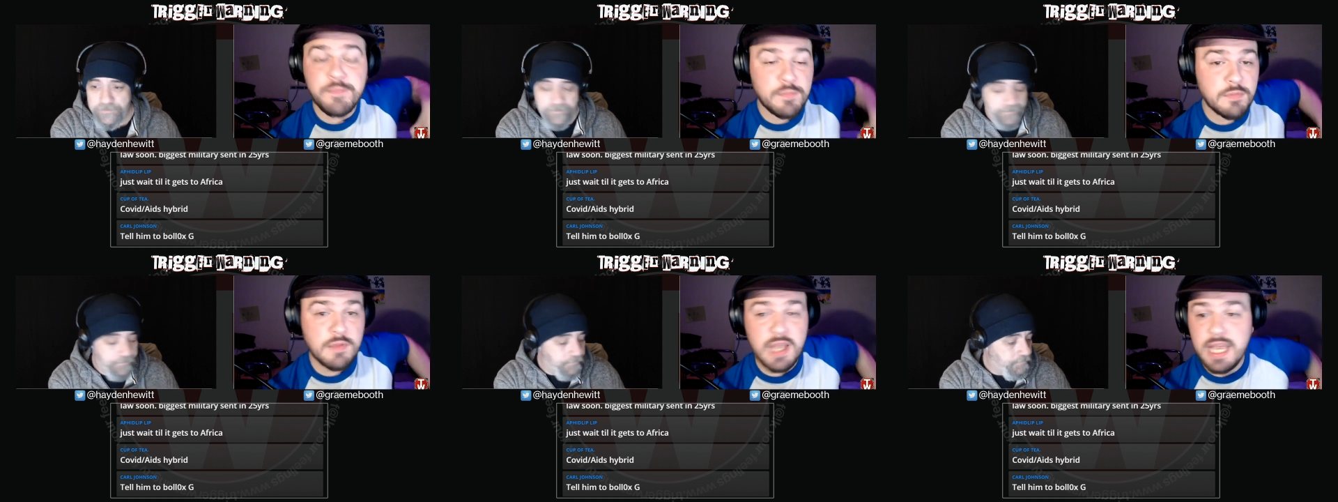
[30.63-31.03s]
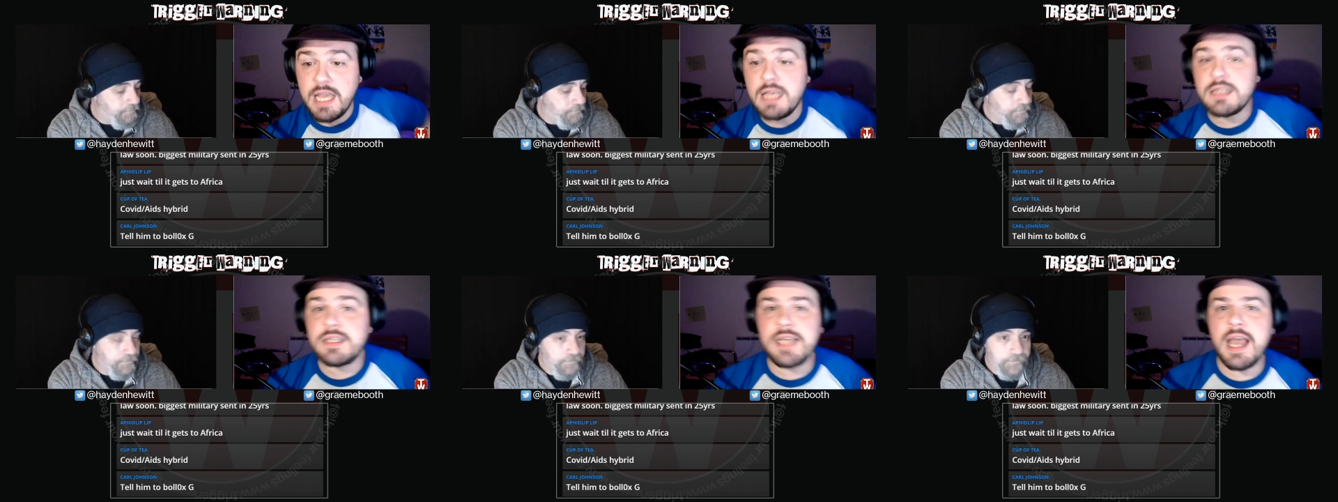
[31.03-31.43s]
Speaker 1: It
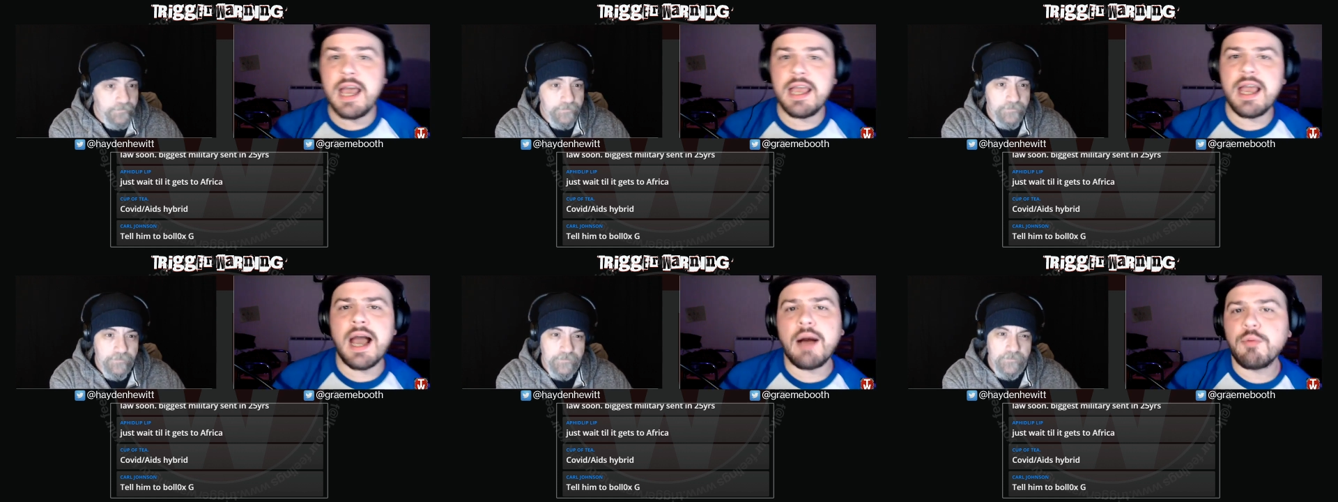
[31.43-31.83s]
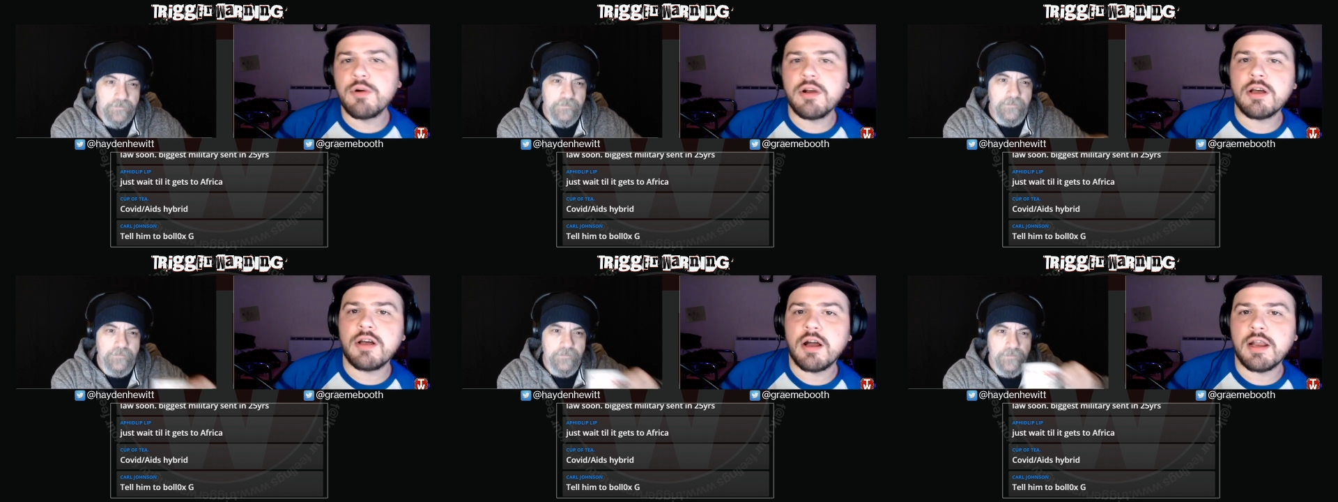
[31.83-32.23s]
is, yeah, yeah. I wouldn't have
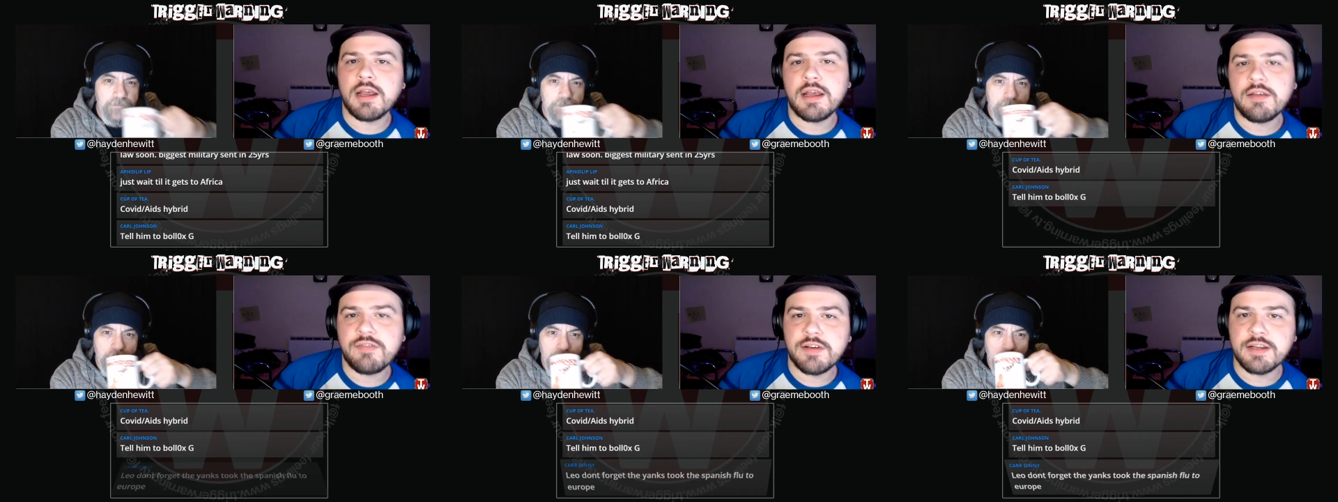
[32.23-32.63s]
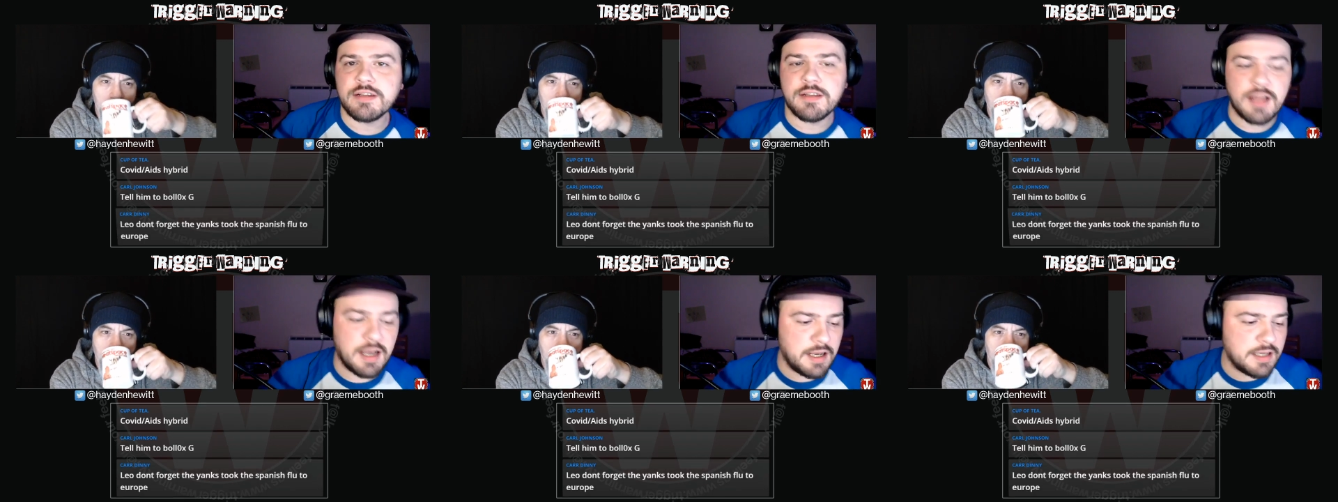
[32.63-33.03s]
got it if I didn't
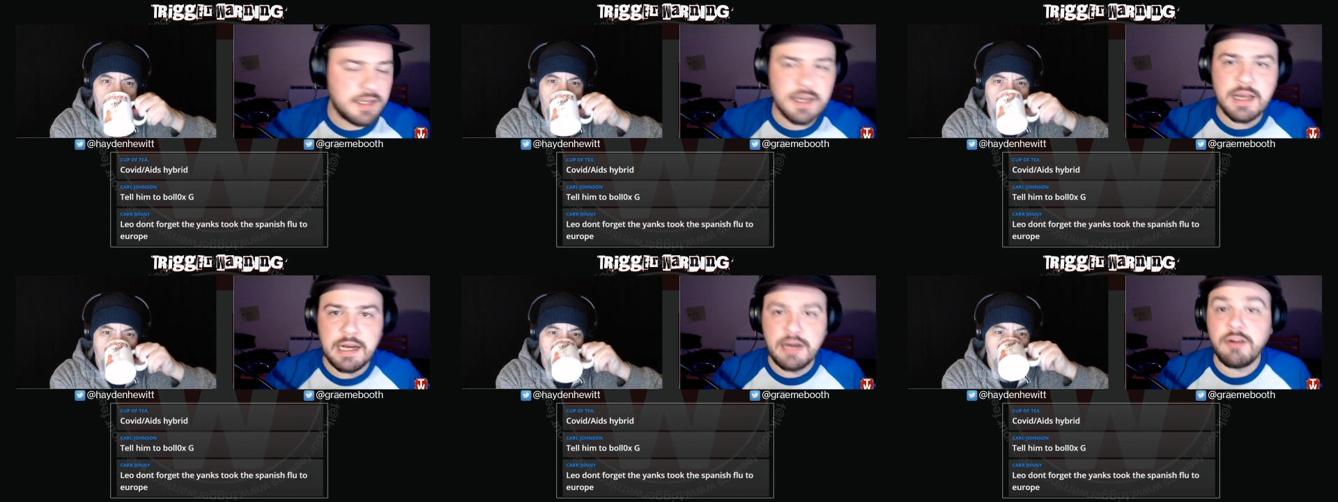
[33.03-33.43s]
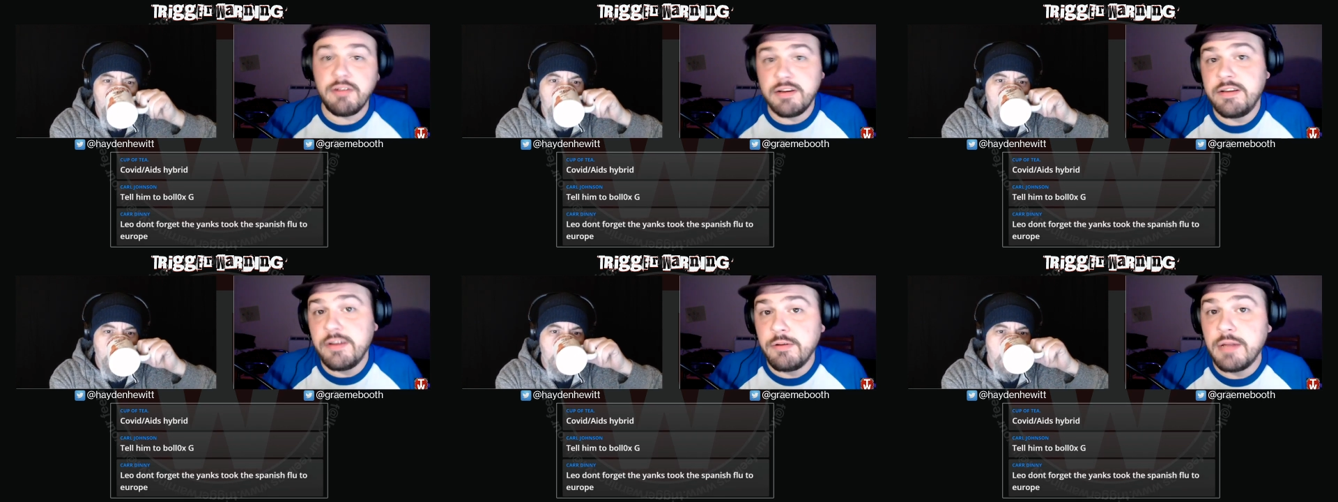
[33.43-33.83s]
like it. I already
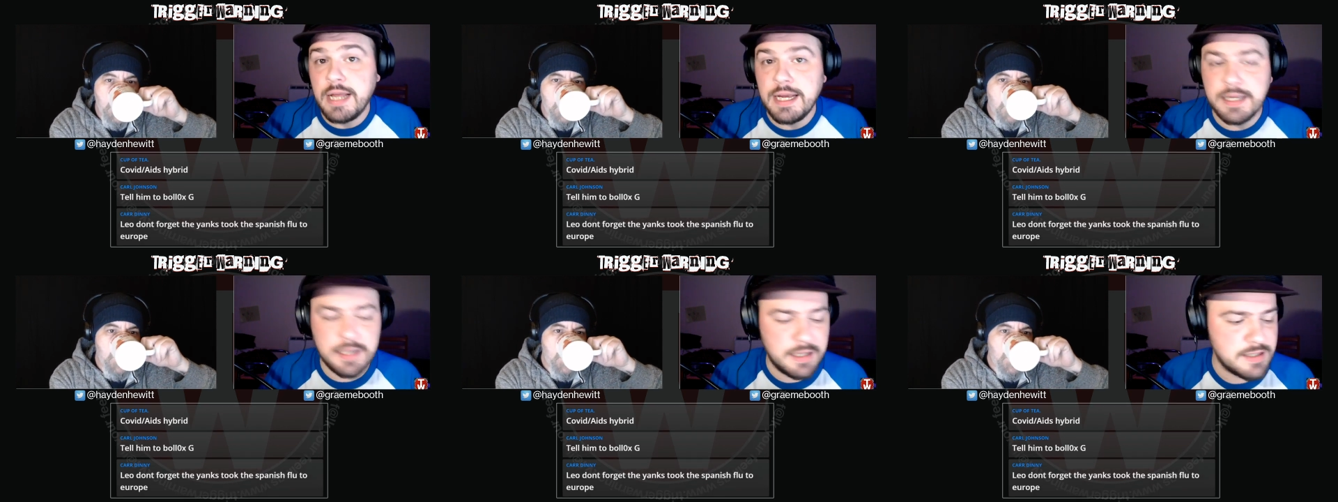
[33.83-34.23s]
do like it,